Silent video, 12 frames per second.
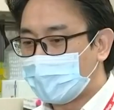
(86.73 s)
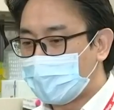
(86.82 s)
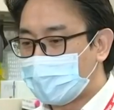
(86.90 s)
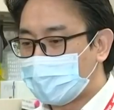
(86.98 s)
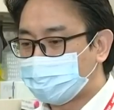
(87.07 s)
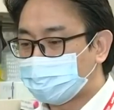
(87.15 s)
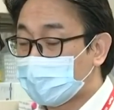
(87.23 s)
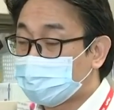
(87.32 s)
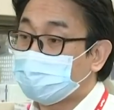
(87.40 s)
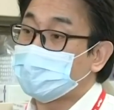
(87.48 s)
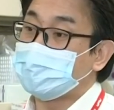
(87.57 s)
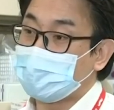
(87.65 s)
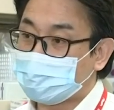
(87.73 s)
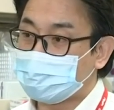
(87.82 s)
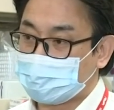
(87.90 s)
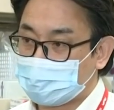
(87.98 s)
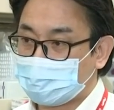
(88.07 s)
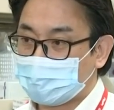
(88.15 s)
um,
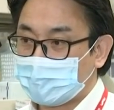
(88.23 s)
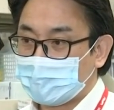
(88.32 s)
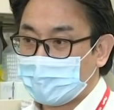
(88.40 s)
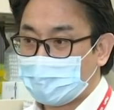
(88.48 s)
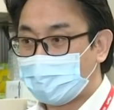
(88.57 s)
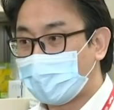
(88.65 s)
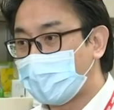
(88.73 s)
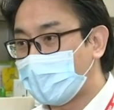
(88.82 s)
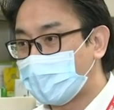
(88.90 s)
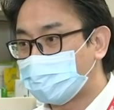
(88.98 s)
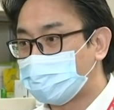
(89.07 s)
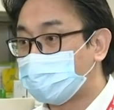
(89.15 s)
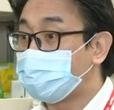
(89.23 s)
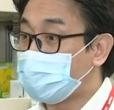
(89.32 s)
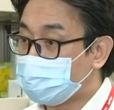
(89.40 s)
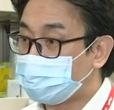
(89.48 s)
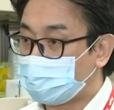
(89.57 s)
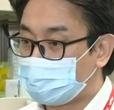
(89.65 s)
predicted that
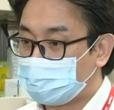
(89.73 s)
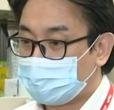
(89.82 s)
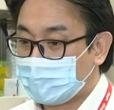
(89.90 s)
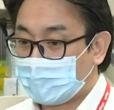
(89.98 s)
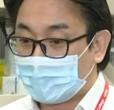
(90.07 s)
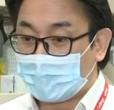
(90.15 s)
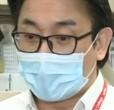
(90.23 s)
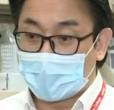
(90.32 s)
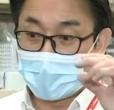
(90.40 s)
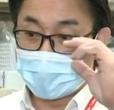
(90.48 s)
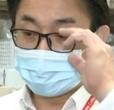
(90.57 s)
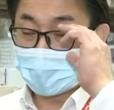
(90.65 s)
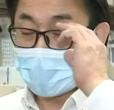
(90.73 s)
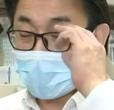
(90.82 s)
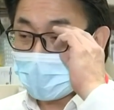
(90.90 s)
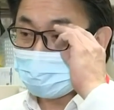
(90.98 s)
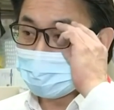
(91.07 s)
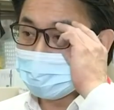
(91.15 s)
people um,
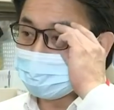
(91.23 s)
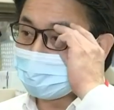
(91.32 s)
have this